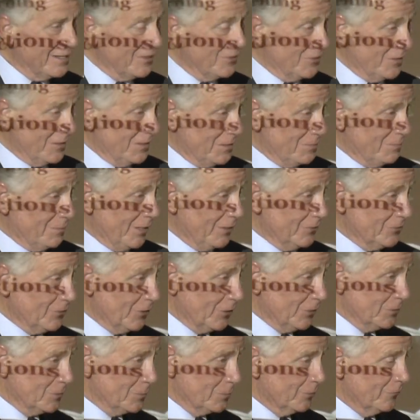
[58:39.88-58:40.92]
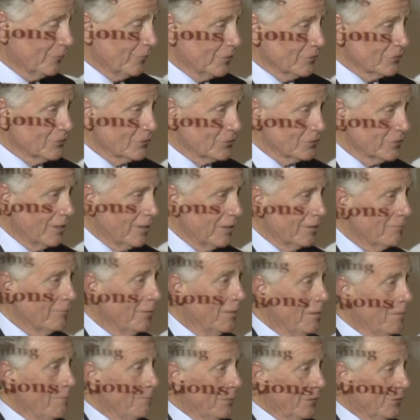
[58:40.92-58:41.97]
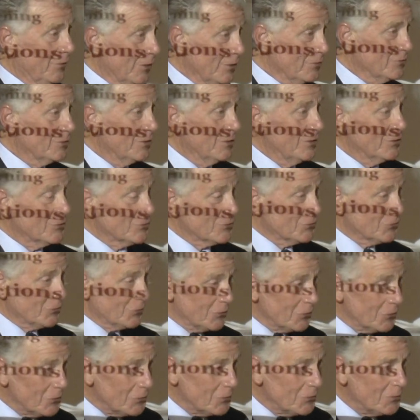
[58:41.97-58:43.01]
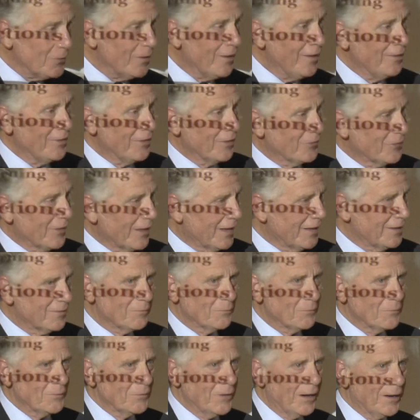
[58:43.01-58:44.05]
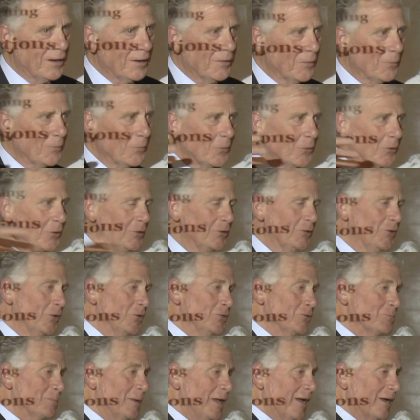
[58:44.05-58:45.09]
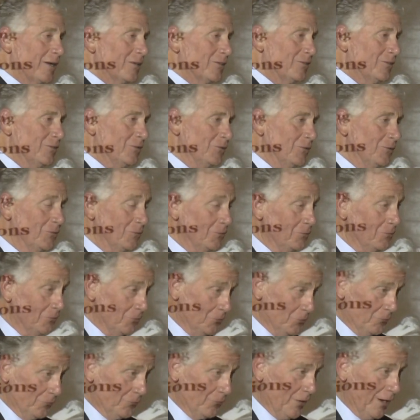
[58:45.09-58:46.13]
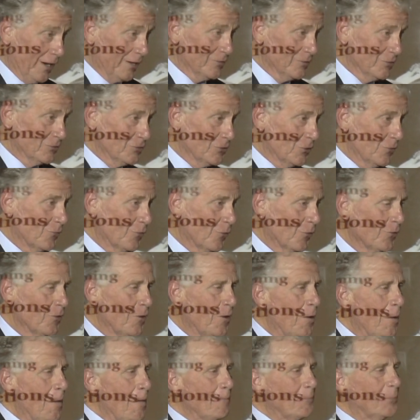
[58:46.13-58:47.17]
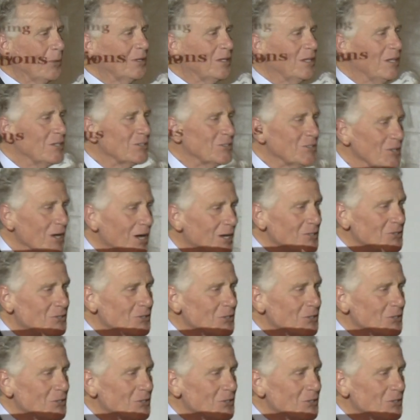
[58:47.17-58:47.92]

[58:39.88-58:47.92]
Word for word: to think about Dr. Provonsha's life because it is true that that uh, word goes back to, to Francis and so forth, but he's not